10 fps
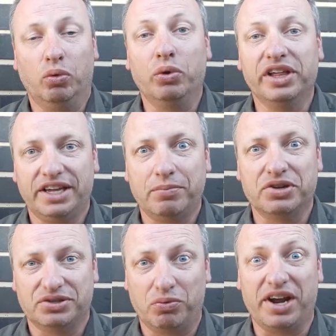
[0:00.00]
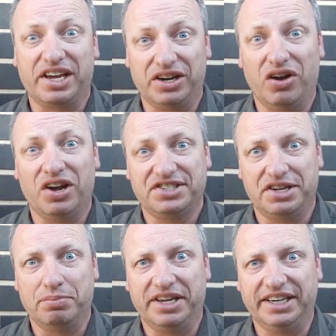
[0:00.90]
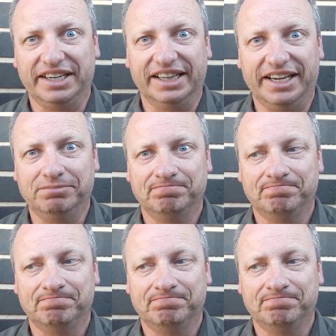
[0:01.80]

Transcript: William was recognised immediately.